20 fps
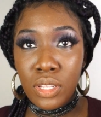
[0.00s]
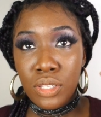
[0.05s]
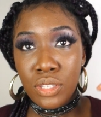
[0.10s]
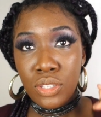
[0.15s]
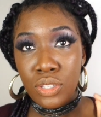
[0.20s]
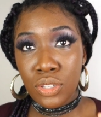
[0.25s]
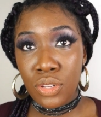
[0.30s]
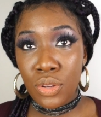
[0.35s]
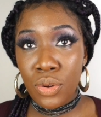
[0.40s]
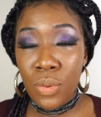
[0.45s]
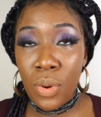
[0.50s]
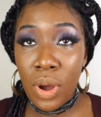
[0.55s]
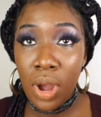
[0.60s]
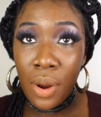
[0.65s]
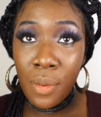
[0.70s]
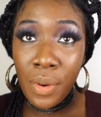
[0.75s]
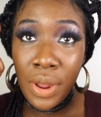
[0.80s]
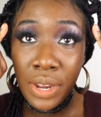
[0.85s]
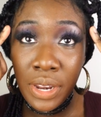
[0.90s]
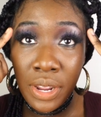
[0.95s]
So
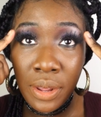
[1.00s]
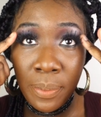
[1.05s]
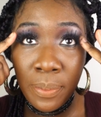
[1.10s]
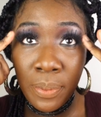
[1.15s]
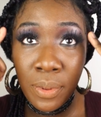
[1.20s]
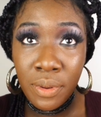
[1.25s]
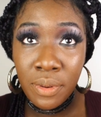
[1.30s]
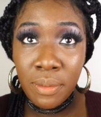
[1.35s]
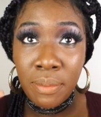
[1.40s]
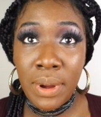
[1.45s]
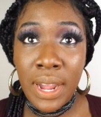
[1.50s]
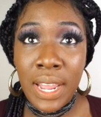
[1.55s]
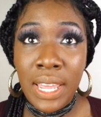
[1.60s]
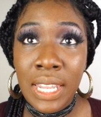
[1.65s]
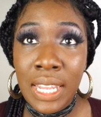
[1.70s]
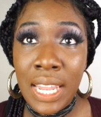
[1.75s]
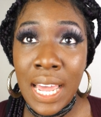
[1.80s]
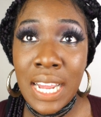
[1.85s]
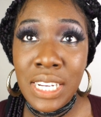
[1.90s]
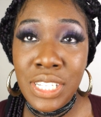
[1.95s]
I already put my
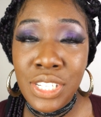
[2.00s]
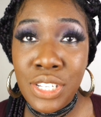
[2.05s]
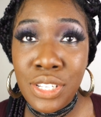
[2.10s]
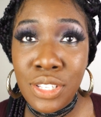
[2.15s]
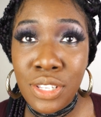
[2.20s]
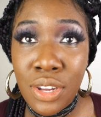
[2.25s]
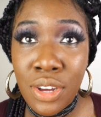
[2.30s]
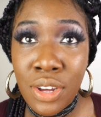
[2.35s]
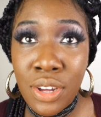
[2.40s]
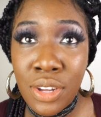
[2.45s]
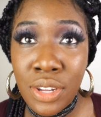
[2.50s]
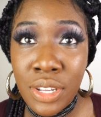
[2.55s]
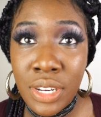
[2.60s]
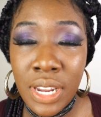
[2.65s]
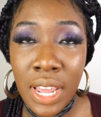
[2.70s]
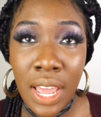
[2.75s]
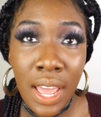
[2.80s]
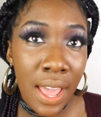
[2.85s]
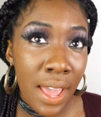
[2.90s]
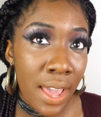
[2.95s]
lashes
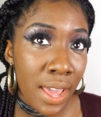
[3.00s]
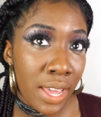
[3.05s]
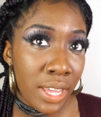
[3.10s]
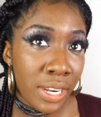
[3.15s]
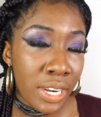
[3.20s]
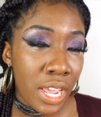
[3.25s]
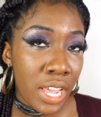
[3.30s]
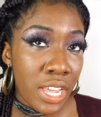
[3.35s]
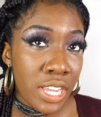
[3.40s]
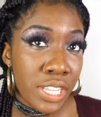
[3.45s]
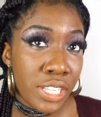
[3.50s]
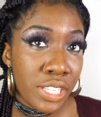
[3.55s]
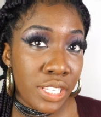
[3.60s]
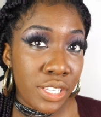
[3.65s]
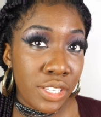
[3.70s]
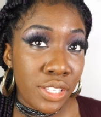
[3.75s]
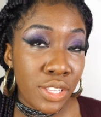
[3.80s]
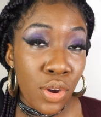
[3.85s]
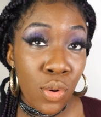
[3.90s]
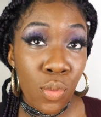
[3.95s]
on, and
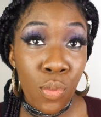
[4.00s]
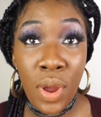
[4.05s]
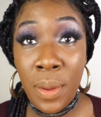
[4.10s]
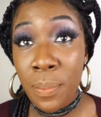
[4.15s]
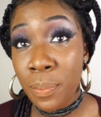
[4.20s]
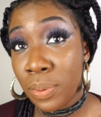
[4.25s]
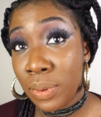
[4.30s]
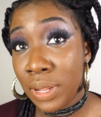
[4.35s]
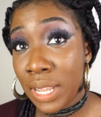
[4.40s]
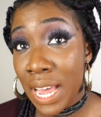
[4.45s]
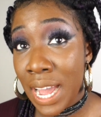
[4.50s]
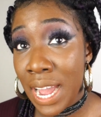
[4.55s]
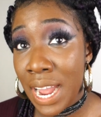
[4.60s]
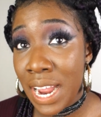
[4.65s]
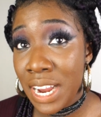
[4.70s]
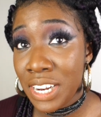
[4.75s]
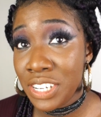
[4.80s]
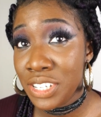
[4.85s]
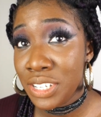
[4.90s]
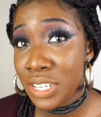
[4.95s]
it's the
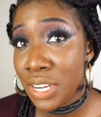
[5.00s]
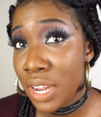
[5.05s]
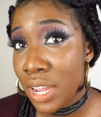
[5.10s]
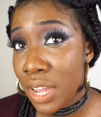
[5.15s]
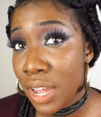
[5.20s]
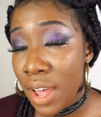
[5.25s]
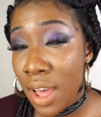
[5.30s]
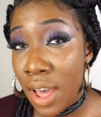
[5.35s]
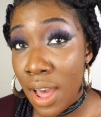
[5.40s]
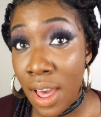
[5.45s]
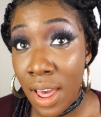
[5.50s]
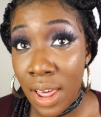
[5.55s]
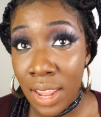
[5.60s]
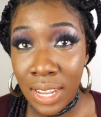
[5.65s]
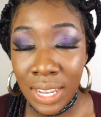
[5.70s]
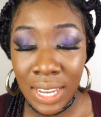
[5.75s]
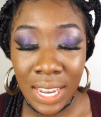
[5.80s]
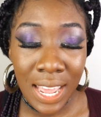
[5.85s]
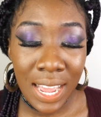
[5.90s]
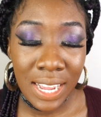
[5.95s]
Whiplash
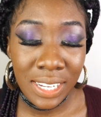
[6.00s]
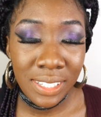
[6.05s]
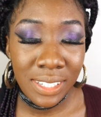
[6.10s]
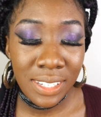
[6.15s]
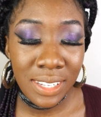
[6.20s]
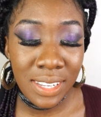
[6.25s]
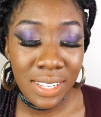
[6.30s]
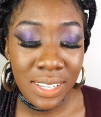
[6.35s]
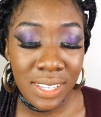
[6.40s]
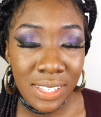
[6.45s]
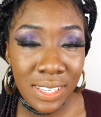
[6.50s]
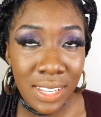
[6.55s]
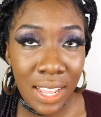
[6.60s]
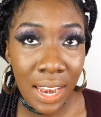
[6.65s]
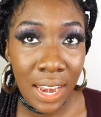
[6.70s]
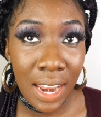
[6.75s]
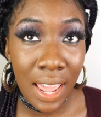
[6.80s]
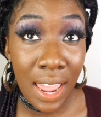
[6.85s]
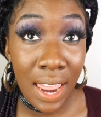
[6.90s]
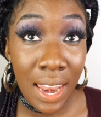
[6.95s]
lashes,
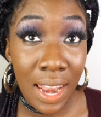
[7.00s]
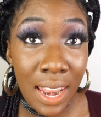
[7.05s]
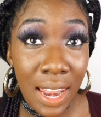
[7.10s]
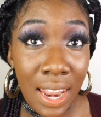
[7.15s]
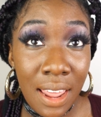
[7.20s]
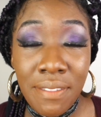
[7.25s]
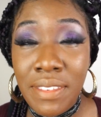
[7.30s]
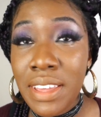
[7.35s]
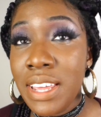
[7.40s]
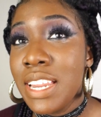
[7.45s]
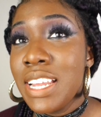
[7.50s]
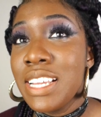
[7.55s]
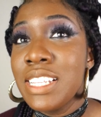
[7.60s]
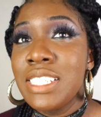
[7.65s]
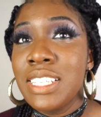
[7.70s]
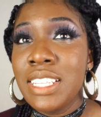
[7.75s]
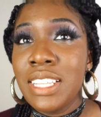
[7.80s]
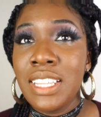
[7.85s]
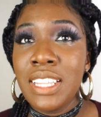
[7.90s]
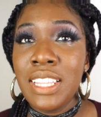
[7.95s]
and I love it.
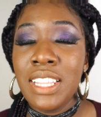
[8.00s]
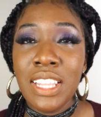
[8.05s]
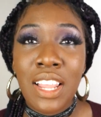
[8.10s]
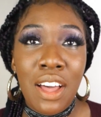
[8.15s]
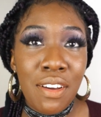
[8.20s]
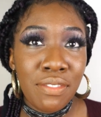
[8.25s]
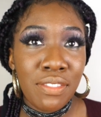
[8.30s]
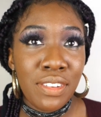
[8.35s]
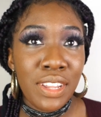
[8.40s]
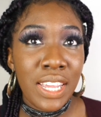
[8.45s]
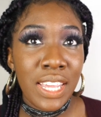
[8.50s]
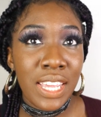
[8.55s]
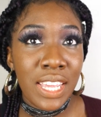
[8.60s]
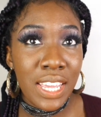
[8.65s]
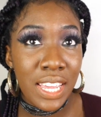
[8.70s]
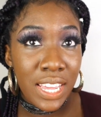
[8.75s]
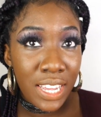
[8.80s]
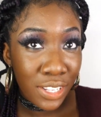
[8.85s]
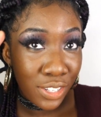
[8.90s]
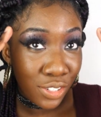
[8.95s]
It's
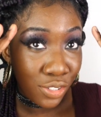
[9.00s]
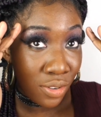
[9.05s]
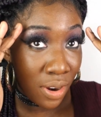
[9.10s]
lovely, it's